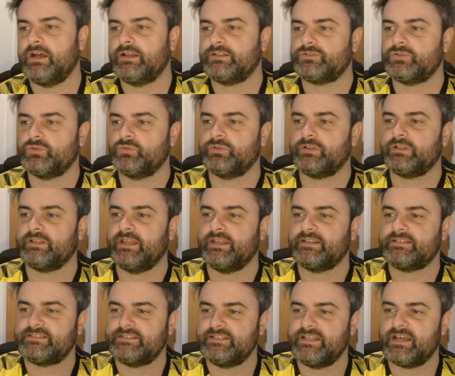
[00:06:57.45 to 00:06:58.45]
So yeah,
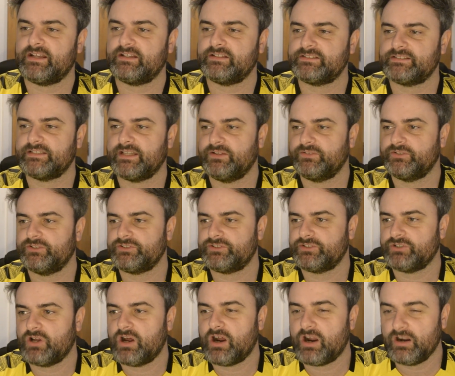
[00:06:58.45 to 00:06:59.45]
Seattle
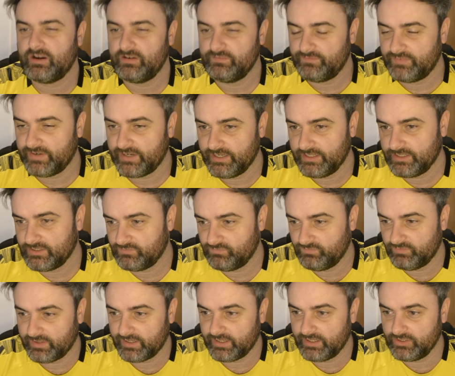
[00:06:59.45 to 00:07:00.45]
Sounders are a very,
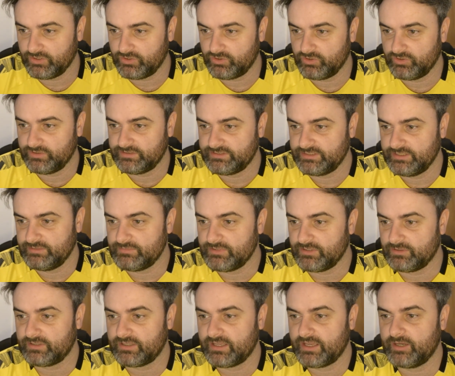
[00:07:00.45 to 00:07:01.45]
very good team.
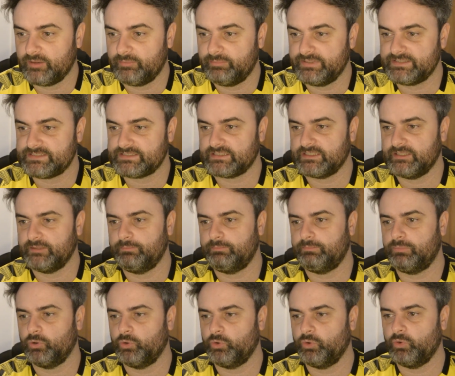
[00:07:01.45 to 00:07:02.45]
They kind of basically
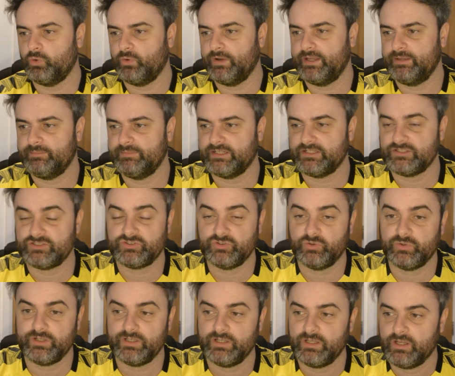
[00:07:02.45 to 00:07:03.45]
blew away
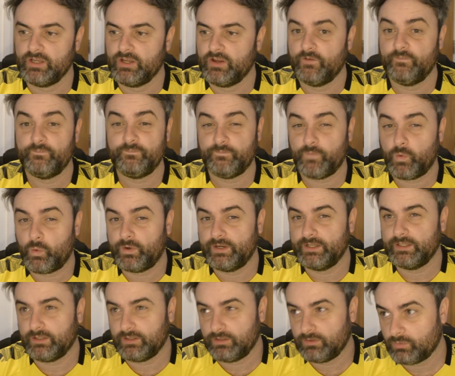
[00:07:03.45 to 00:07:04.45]
Minnesota
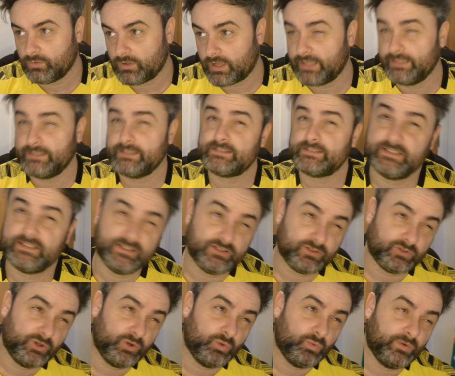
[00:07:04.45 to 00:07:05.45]
4-0. I did they're
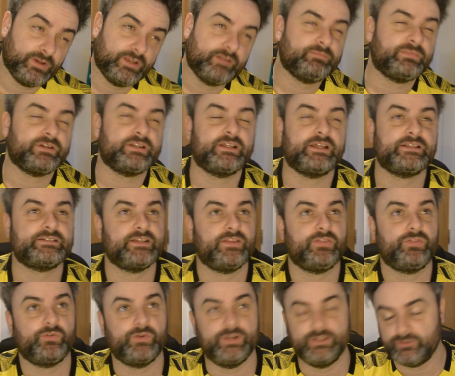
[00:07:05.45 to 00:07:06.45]
going to win, but I said
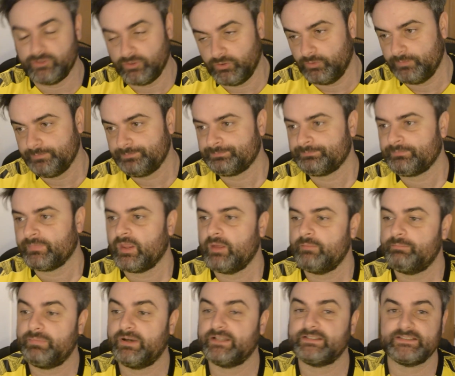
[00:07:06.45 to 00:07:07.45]
3-2.
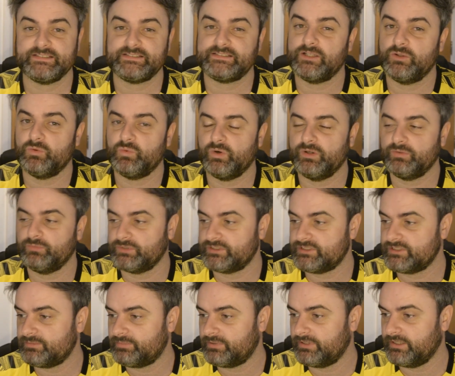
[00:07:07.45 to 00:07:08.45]
But they still won,
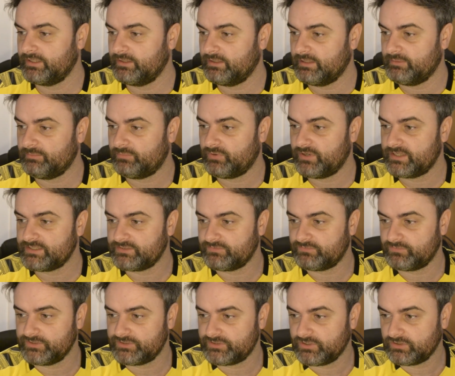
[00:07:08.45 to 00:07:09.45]
which is a pretty
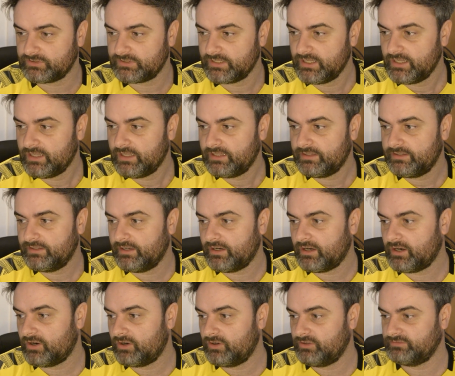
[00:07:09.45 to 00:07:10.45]
impressive result. They
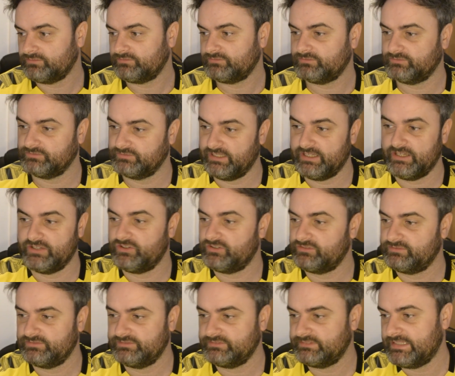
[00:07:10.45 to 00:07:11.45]
are
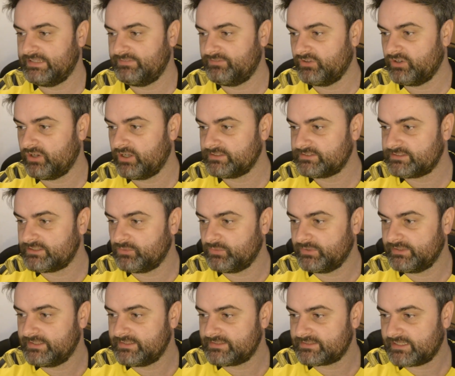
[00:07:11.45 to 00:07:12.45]
at even odds to
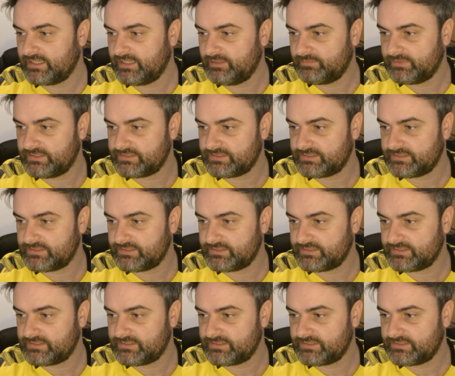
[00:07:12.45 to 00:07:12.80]
win this game.